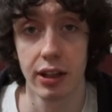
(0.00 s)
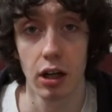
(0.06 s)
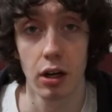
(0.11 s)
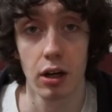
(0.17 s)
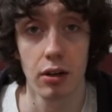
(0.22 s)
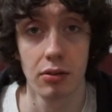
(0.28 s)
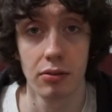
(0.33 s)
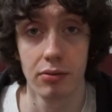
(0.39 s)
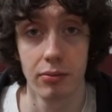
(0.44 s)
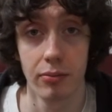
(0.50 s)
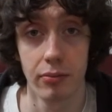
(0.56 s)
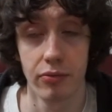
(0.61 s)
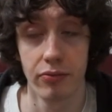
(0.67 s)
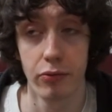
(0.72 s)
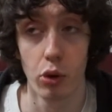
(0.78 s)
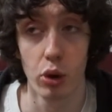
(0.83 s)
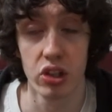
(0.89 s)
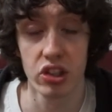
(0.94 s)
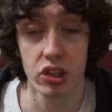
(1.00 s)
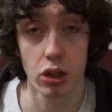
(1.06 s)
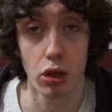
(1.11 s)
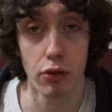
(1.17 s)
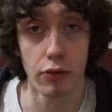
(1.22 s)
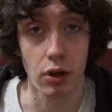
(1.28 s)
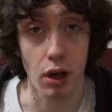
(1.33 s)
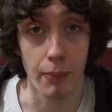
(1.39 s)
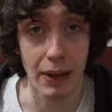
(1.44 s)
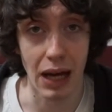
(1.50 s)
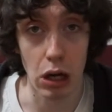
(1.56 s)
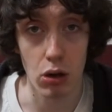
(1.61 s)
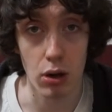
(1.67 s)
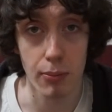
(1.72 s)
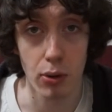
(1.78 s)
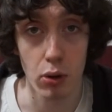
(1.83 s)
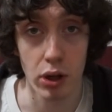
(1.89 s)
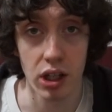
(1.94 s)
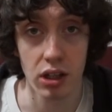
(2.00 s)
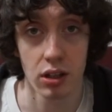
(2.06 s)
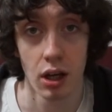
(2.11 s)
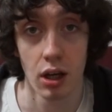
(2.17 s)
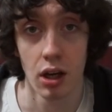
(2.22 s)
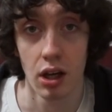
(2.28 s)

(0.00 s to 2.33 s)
there voicing over a PowerPoint.